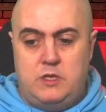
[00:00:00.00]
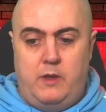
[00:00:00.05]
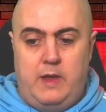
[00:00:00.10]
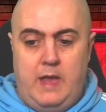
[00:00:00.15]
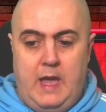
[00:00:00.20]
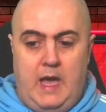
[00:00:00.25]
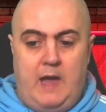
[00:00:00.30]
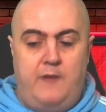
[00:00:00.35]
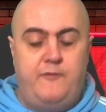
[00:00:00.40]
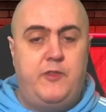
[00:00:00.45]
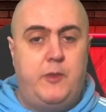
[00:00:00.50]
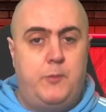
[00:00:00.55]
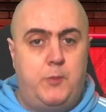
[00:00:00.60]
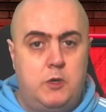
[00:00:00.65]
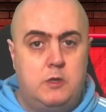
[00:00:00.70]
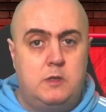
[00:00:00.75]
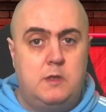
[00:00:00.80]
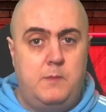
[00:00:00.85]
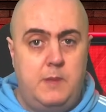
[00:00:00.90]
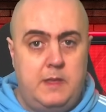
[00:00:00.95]
so you have to
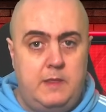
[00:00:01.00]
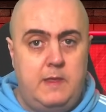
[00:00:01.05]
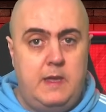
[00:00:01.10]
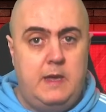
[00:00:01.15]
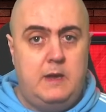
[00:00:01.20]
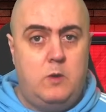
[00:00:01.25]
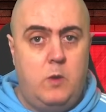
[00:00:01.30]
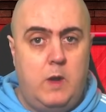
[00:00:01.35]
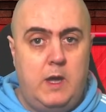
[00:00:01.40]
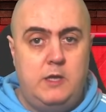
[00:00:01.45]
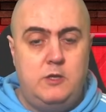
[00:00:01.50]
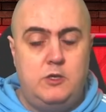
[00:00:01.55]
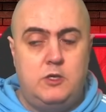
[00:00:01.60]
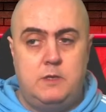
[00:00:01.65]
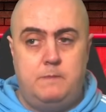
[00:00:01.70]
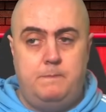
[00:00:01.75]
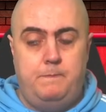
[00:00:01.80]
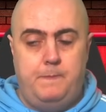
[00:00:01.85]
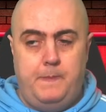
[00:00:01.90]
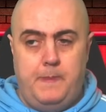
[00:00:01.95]
put them in the
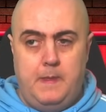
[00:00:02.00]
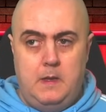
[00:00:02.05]
equation.